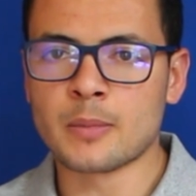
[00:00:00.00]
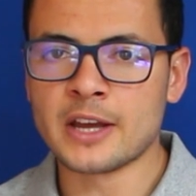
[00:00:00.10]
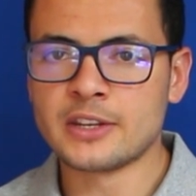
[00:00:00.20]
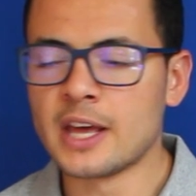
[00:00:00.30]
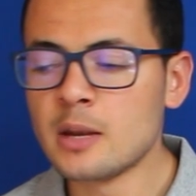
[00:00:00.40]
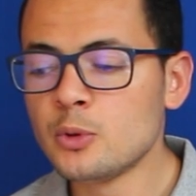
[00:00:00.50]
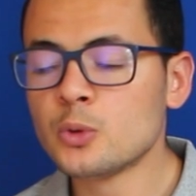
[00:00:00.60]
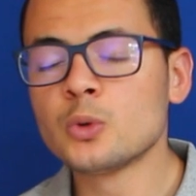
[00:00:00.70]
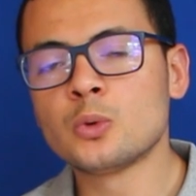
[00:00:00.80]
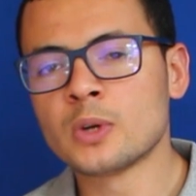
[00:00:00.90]
might help
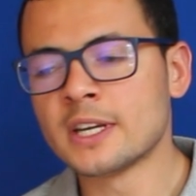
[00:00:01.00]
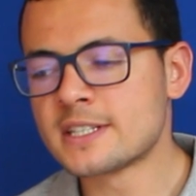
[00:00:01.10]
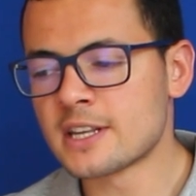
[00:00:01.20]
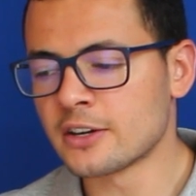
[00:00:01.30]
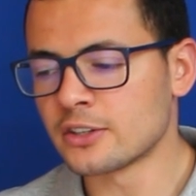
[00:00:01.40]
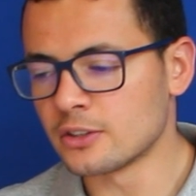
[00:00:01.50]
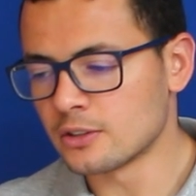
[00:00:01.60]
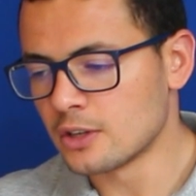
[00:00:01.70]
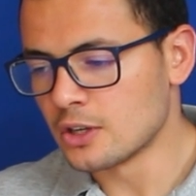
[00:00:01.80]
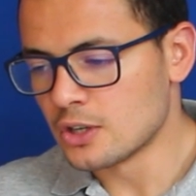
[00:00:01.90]
you to, to get started.